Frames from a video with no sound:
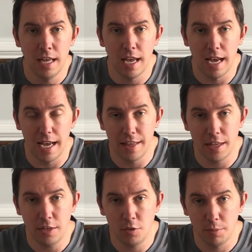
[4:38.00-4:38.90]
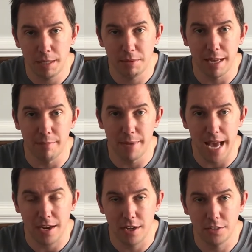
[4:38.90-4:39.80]
and then you'll be able to get
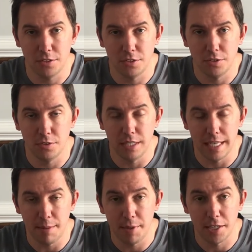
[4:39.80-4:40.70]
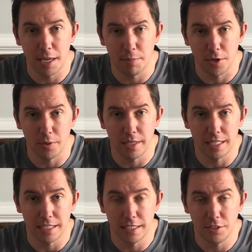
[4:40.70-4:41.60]
back onto the MLK Parkway to
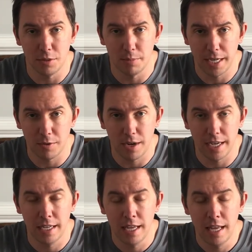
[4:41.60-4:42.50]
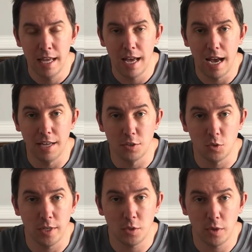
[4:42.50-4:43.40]
continue the bike ride. The
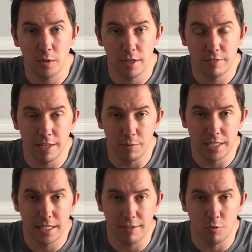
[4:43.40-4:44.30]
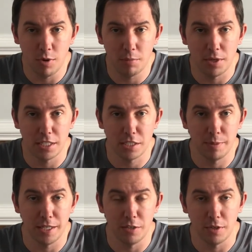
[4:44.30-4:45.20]
2021 event, we did have one
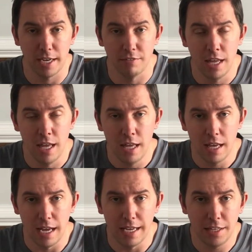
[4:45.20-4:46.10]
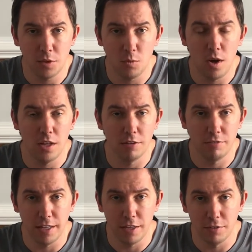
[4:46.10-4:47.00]
participant who kind of hit the wall and
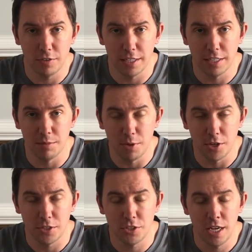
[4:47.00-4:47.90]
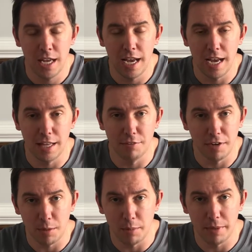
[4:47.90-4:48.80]
fell over into the marsh. The
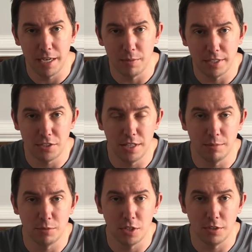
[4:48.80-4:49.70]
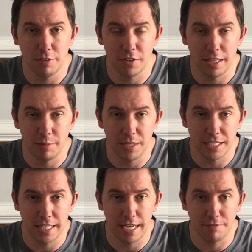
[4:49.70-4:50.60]
fire department had to rescue them, so definitely be
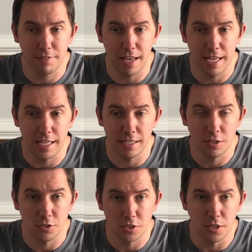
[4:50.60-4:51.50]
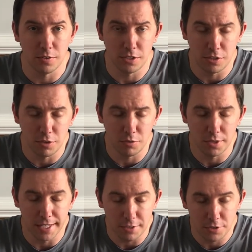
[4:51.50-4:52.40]
safe and go slow as you go through
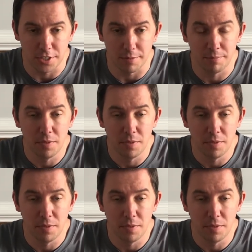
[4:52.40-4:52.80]
that U-turn.